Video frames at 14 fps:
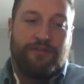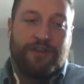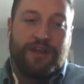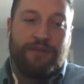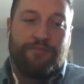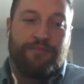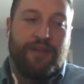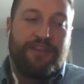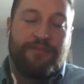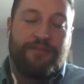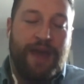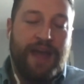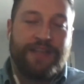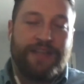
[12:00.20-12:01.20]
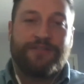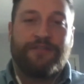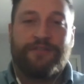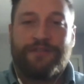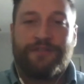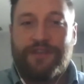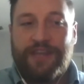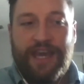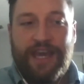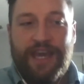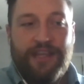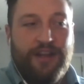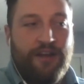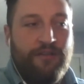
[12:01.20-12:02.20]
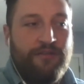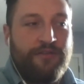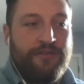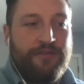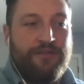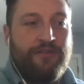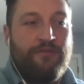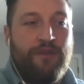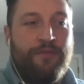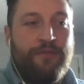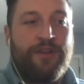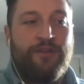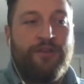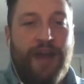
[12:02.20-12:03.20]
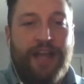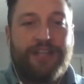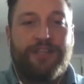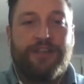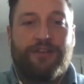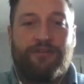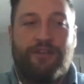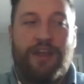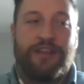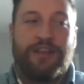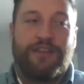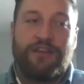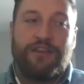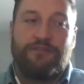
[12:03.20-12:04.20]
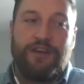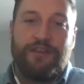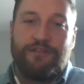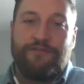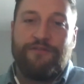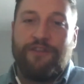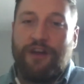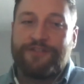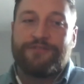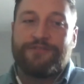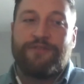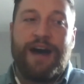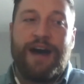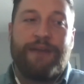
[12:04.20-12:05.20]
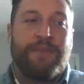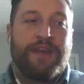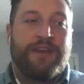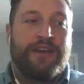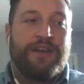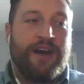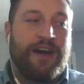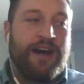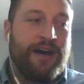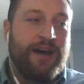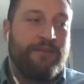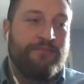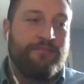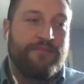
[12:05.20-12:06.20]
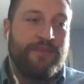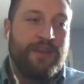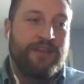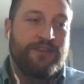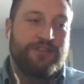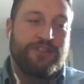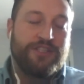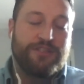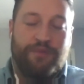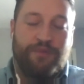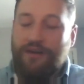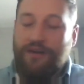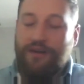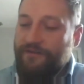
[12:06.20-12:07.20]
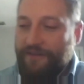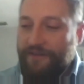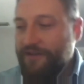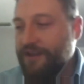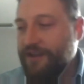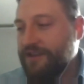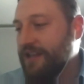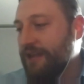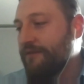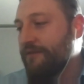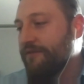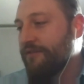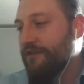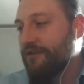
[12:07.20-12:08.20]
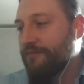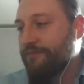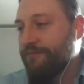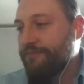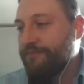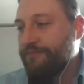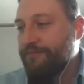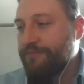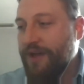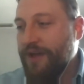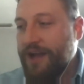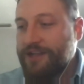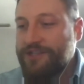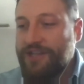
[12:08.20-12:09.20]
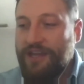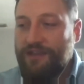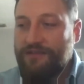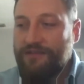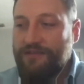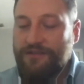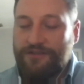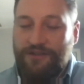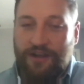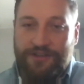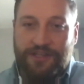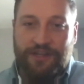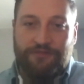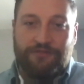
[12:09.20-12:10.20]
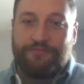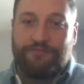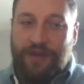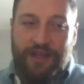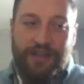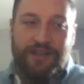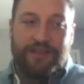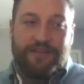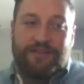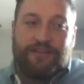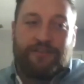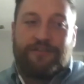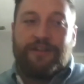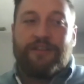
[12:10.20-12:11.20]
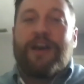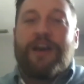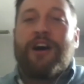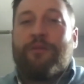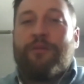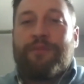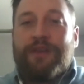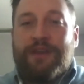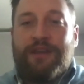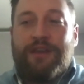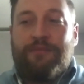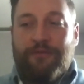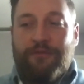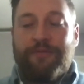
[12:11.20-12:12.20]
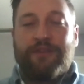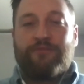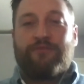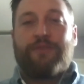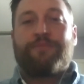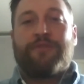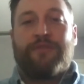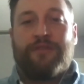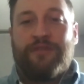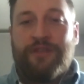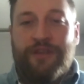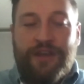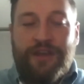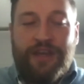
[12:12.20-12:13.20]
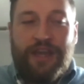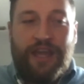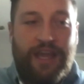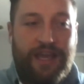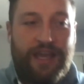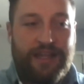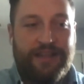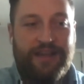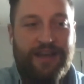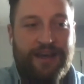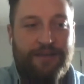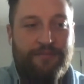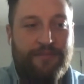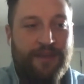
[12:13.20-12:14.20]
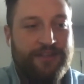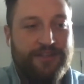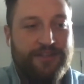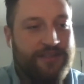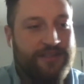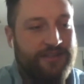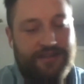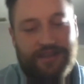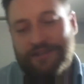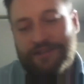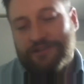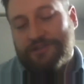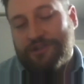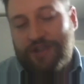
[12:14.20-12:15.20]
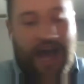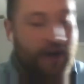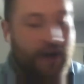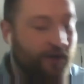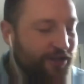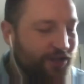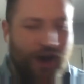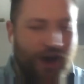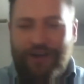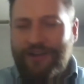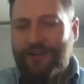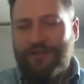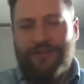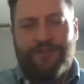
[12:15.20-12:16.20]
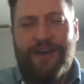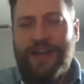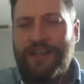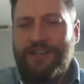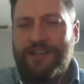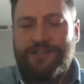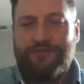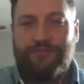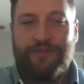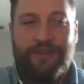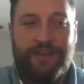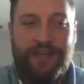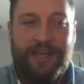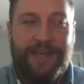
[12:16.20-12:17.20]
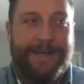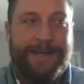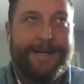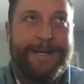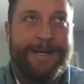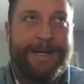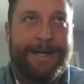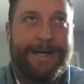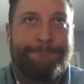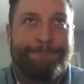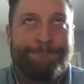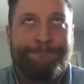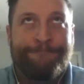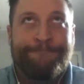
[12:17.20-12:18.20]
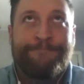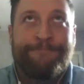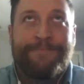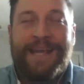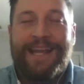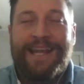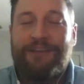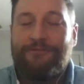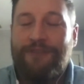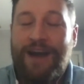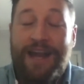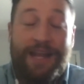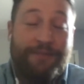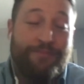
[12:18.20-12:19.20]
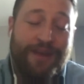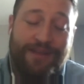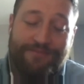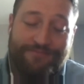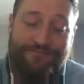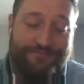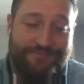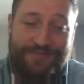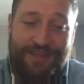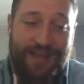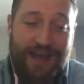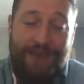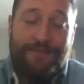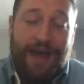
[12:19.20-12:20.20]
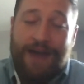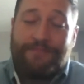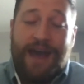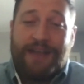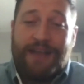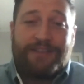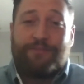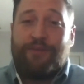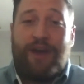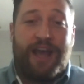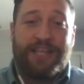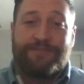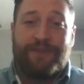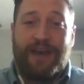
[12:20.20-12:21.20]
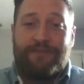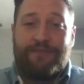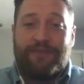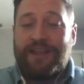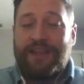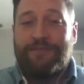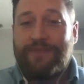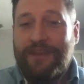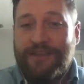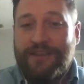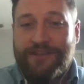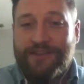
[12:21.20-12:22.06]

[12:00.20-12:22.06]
at Blythe Masters. Look at the woman who actually created the credit default swap, and she's a part of, I forget the name of her blockchain consulting group, but they're there to help implement Ripple. And it's how it's all intertwined is just really not ironic, but I'm not surprised by it by any means.